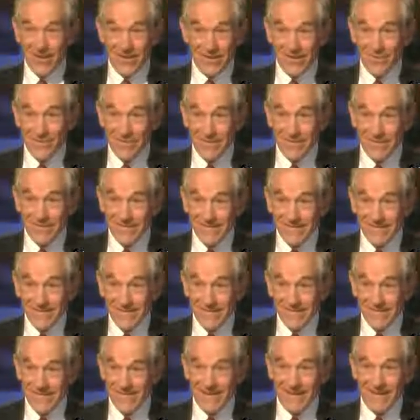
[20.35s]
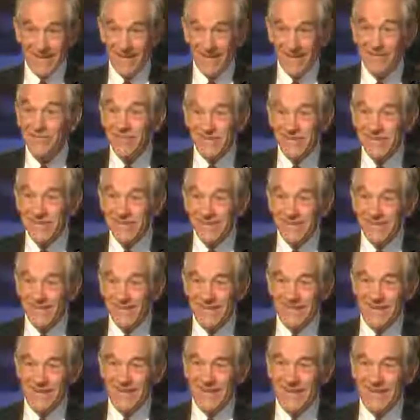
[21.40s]
Not completely. I love it.
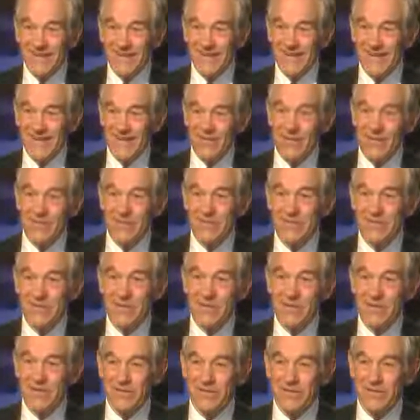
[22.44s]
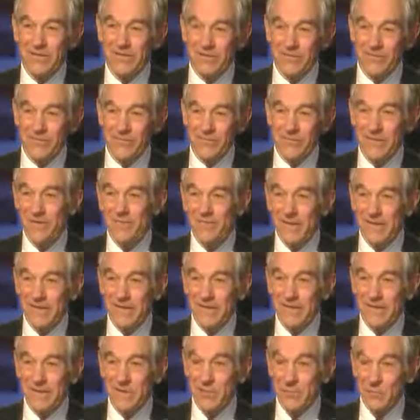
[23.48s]
I always thought freedom
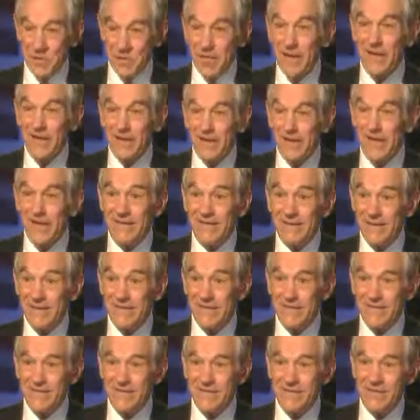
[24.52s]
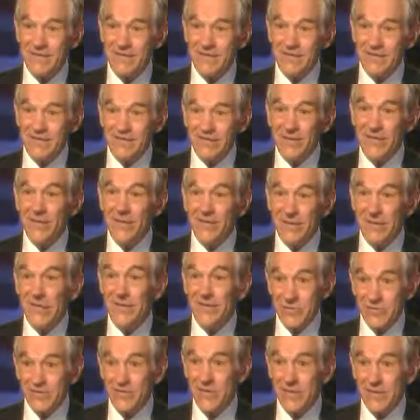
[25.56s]
ideas were young ideas. You know, in
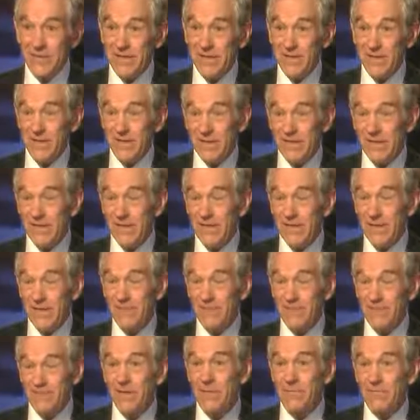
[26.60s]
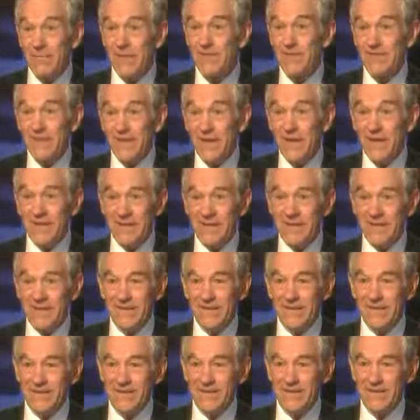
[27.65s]
history, freedom is a young
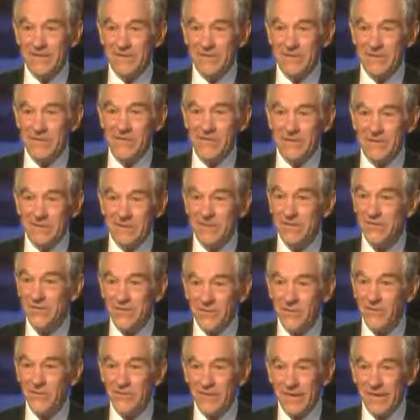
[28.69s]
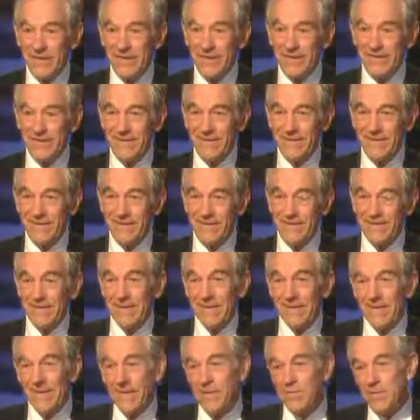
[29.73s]
idea. Tyranny is an old idea.
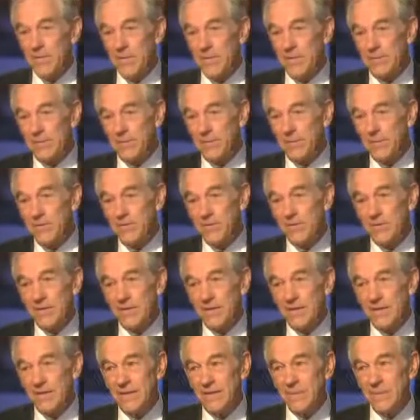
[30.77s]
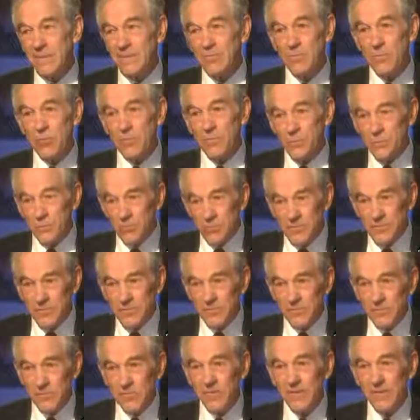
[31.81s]
Young people tend to be more
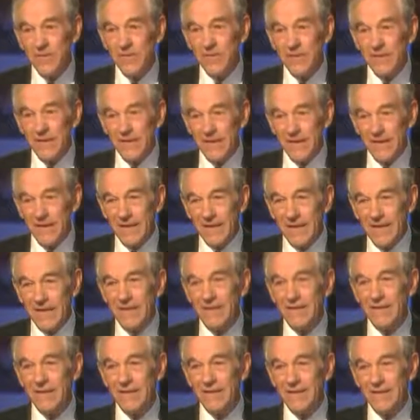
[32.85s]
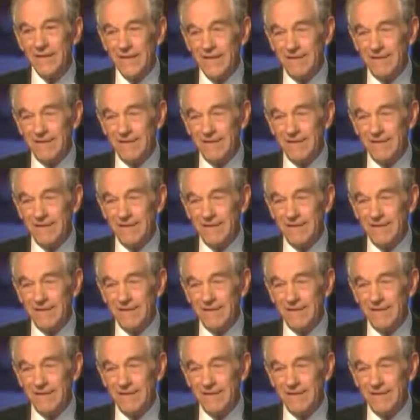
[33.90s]
principled, and